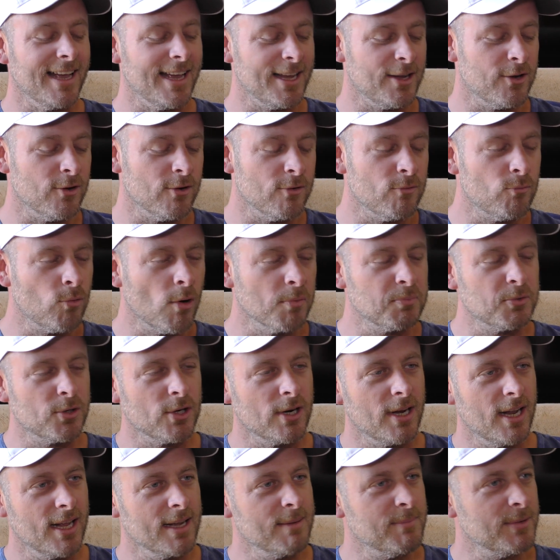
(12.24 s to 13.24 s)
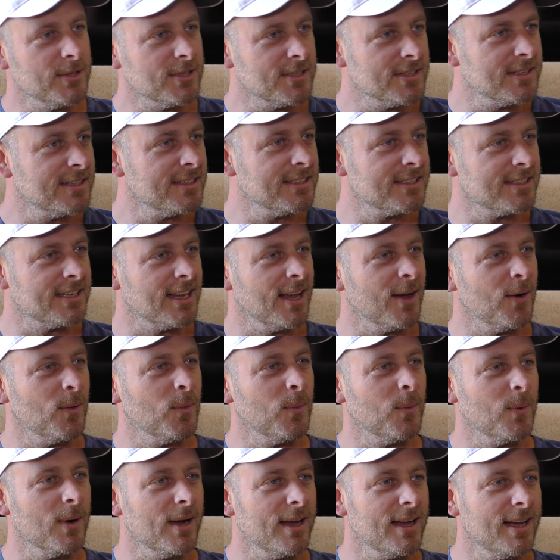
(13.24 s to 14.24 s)
Yeah, good. Ruptured ligaments.
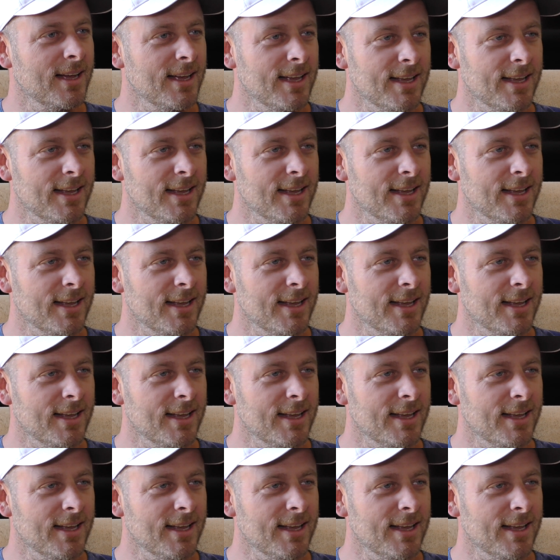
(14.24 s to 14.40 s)
So